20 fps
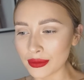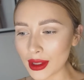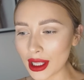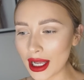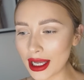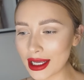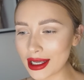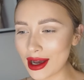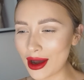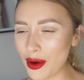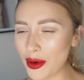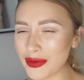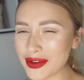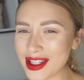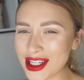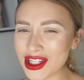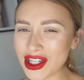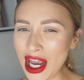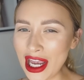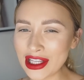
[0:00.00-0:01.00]
like,
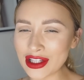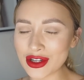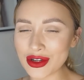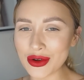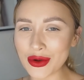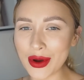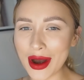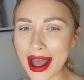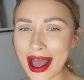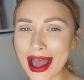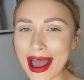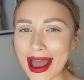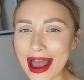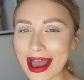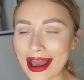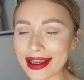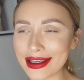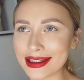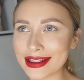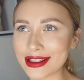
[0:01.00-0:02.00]
obviously changing your
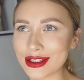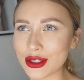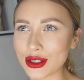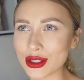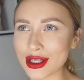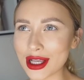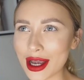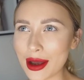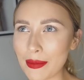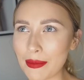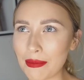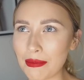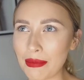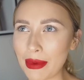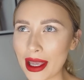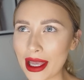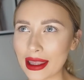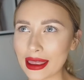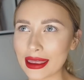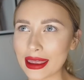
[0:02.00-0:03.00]
hair is just like a
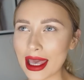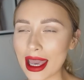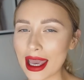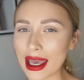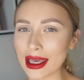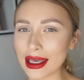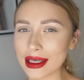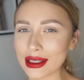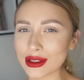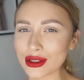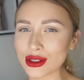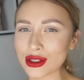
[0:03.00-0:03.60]
big thing.